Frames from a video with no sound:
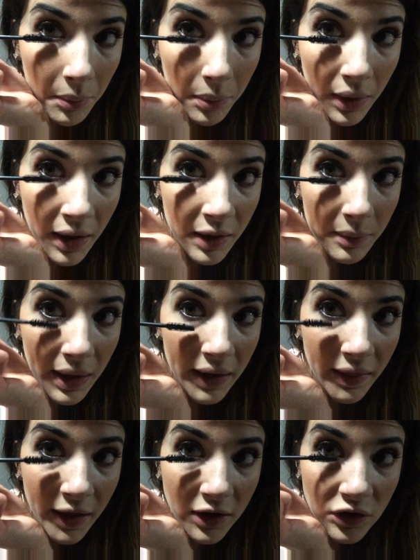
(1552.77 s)
Bottom
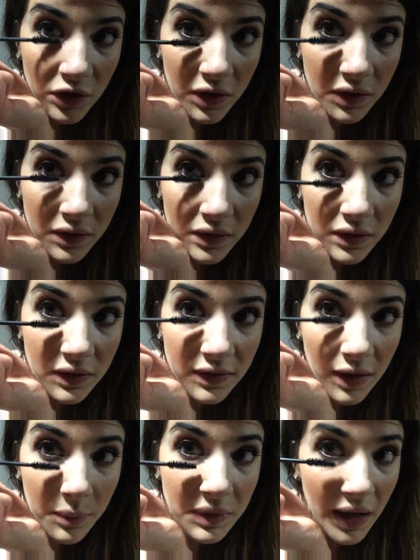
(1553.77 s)
eyelashes
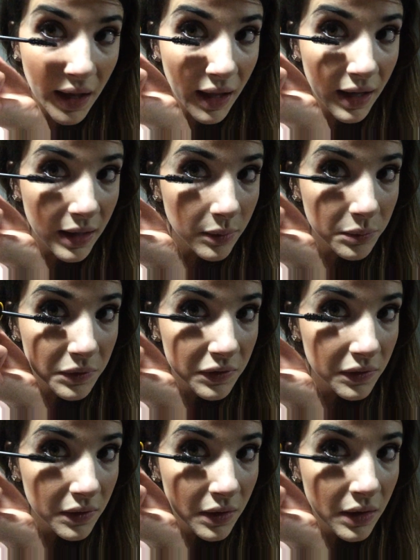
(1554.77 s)
sometimes